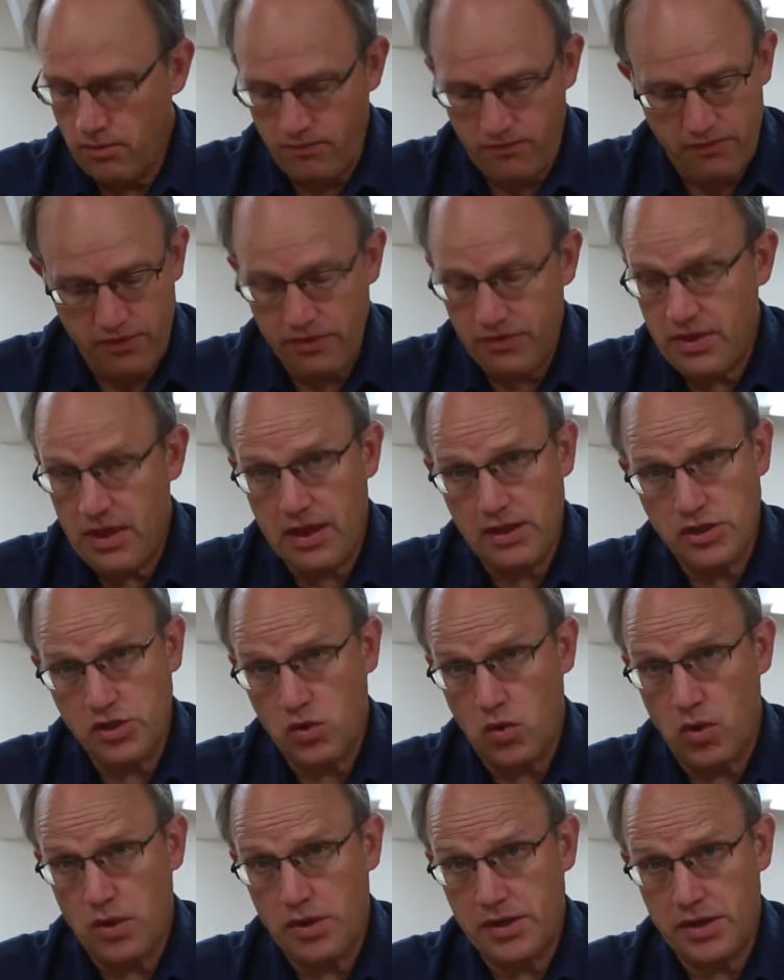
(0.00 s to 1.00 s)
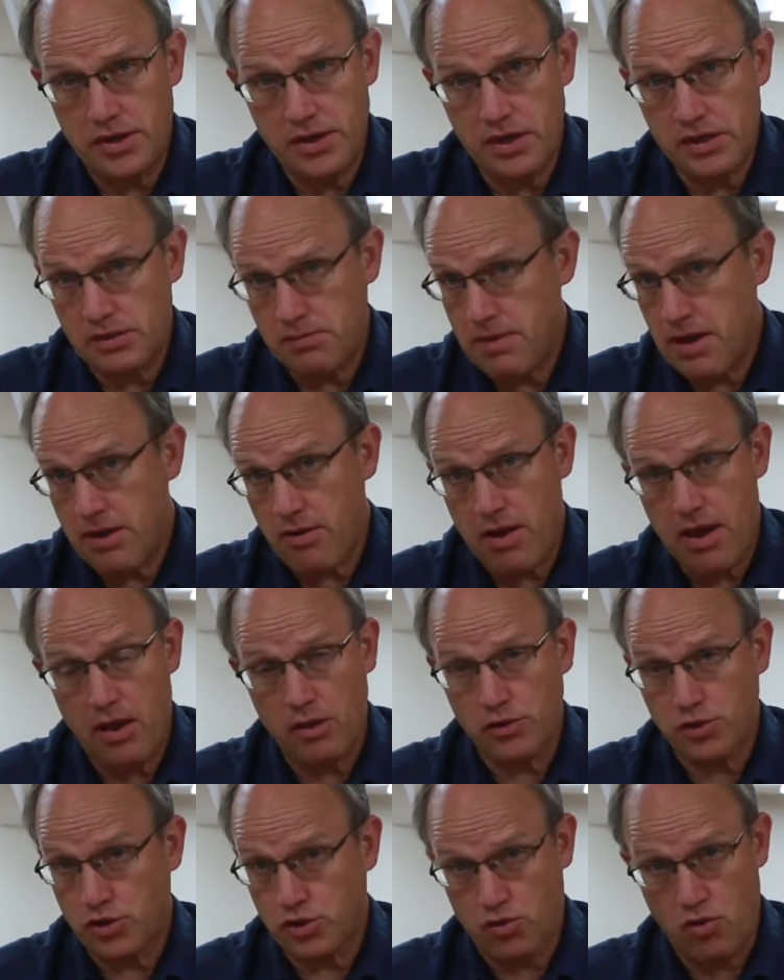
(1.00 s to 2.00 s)
fit that joint. It doesn't matter how
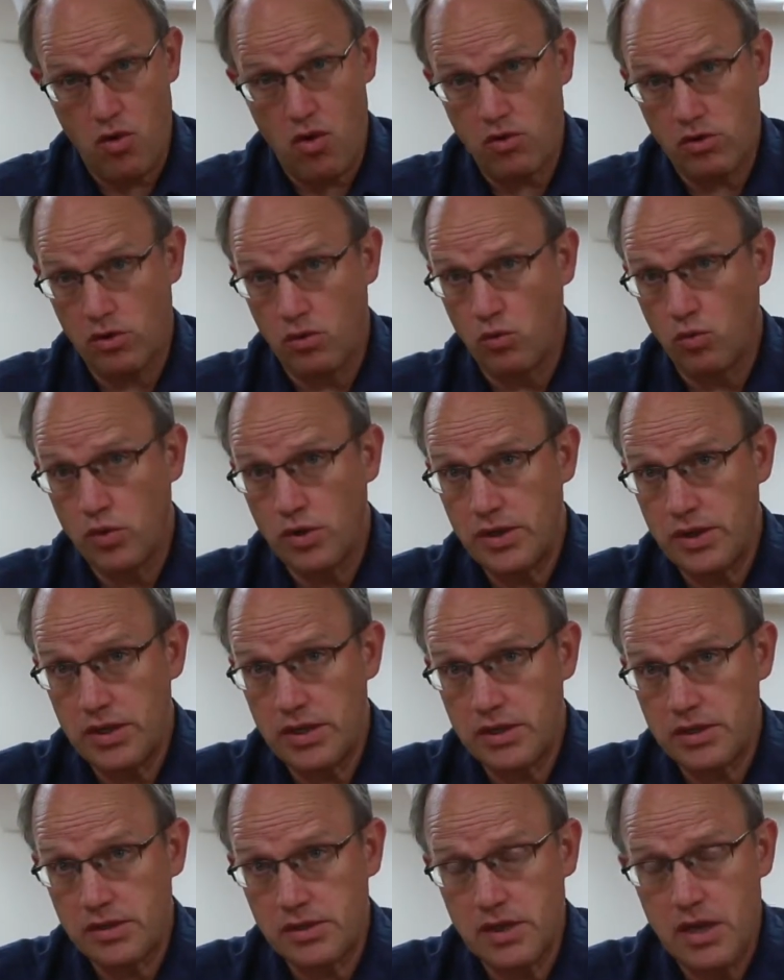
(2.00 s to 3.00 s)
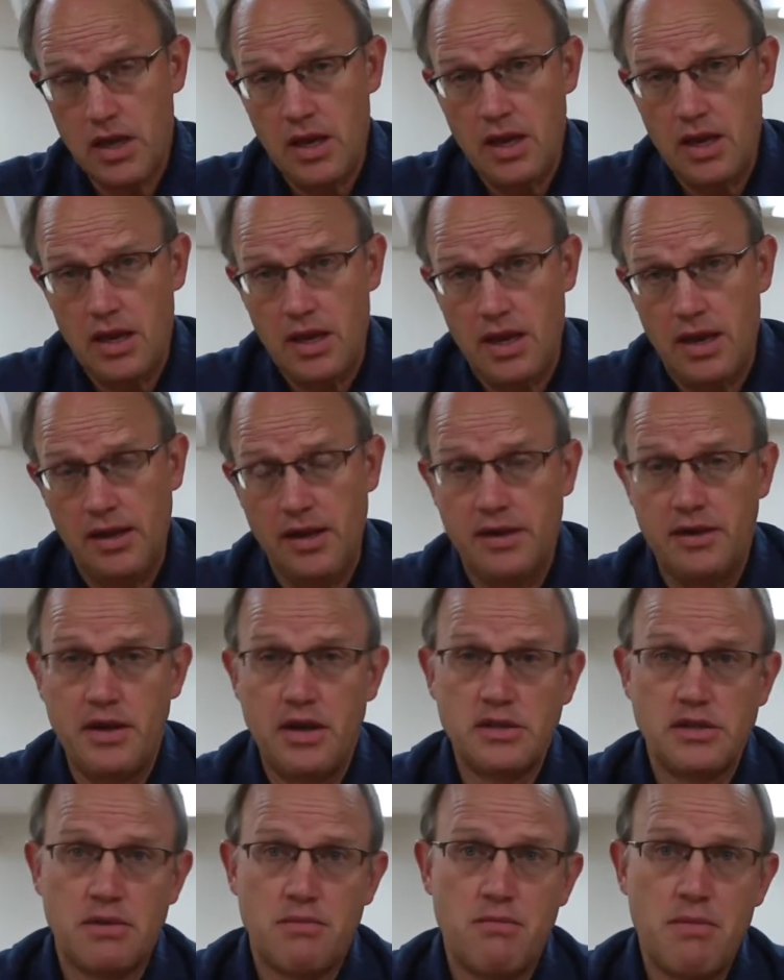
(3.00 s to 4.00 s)
strong the wood is, and it
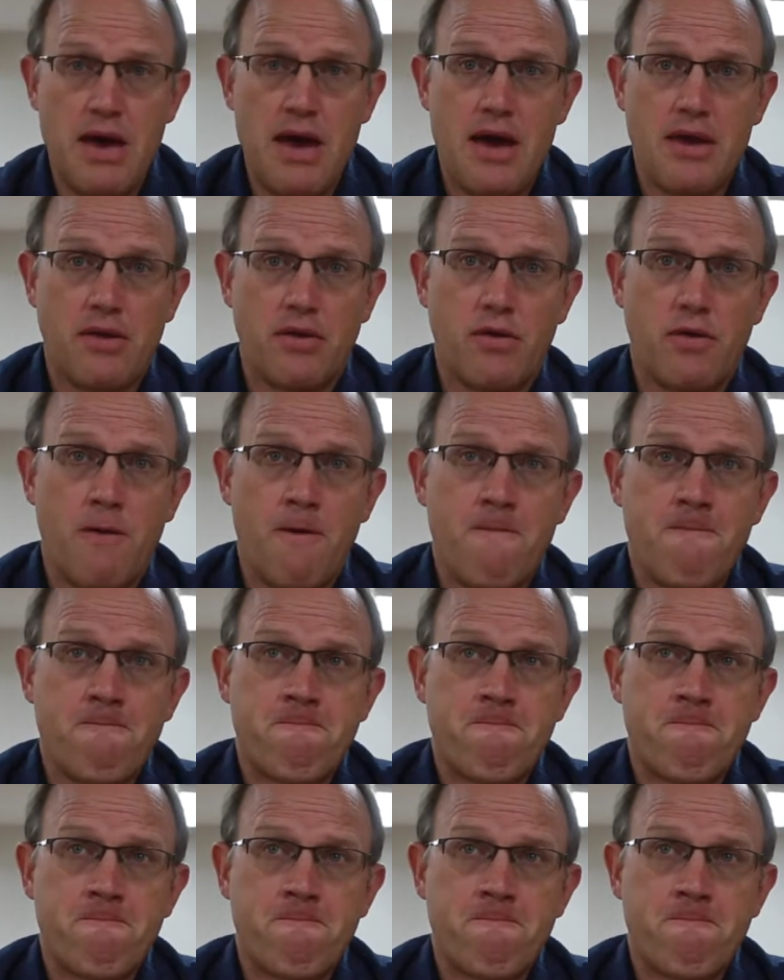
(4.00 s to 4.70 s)
doesn't matter